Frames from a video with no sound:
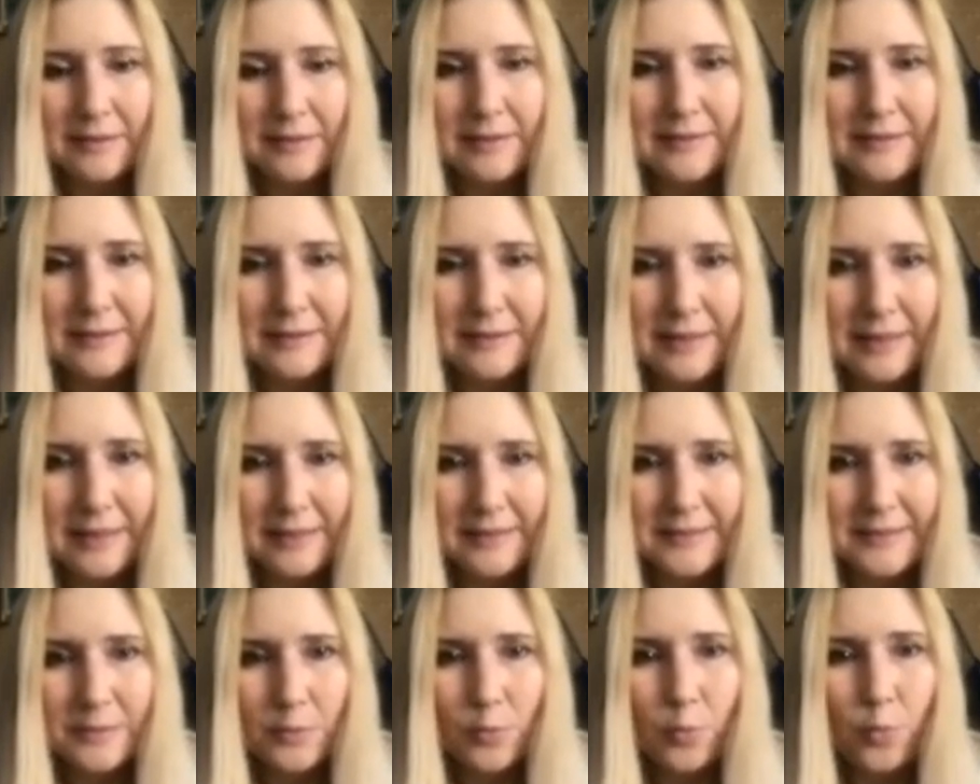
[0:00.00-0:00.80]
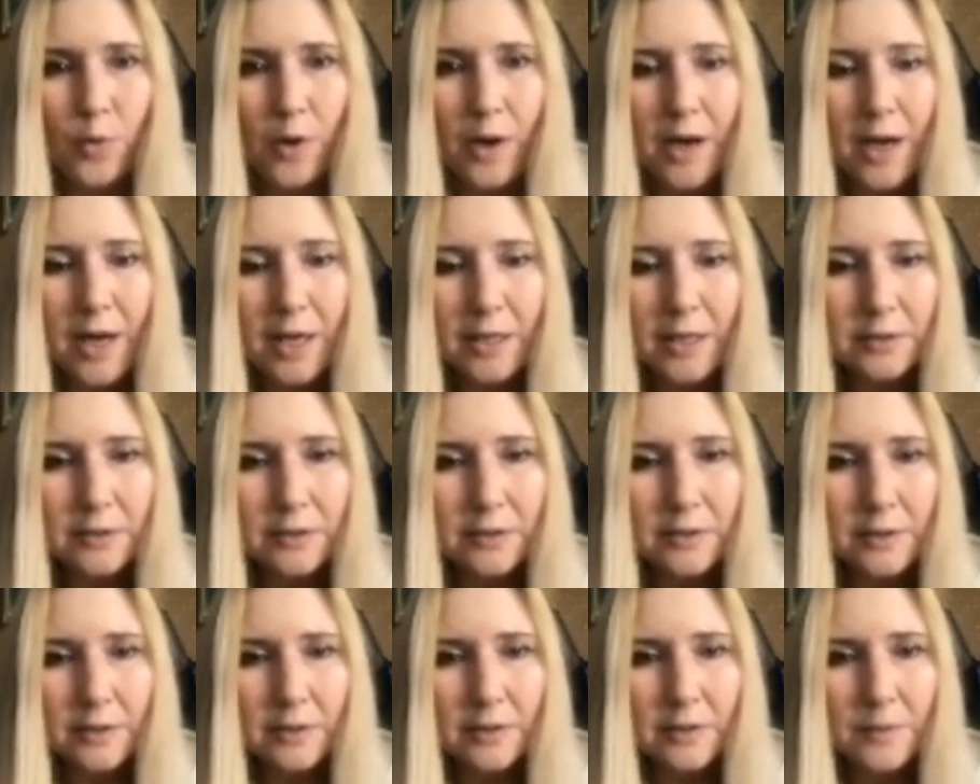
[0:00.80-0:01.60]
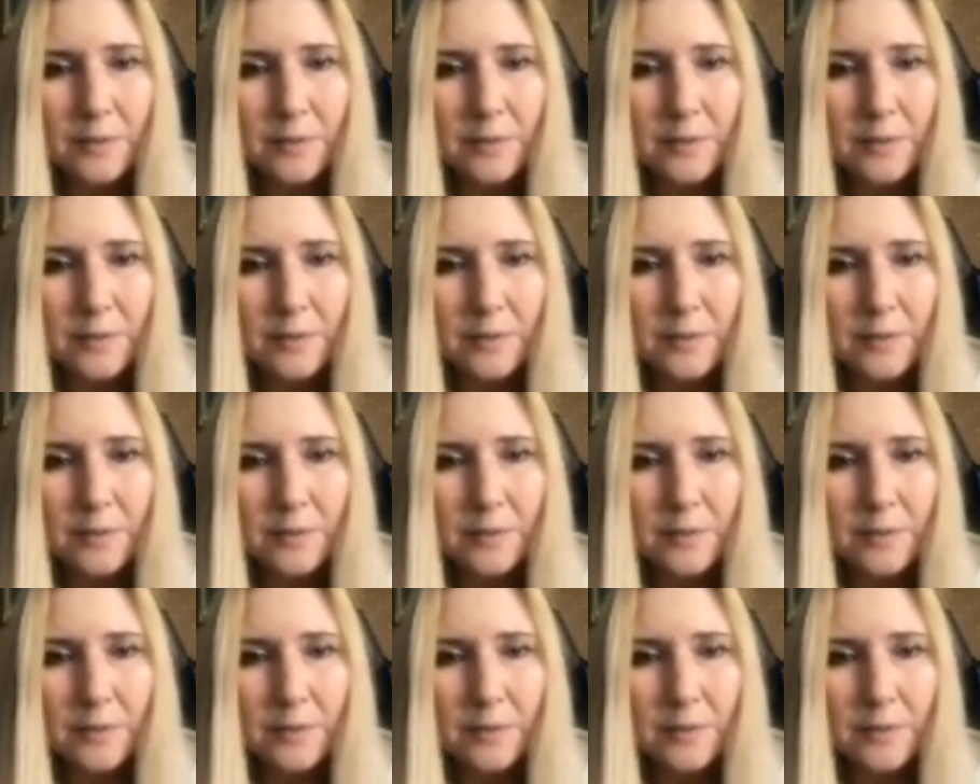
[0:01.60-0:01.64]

the next one,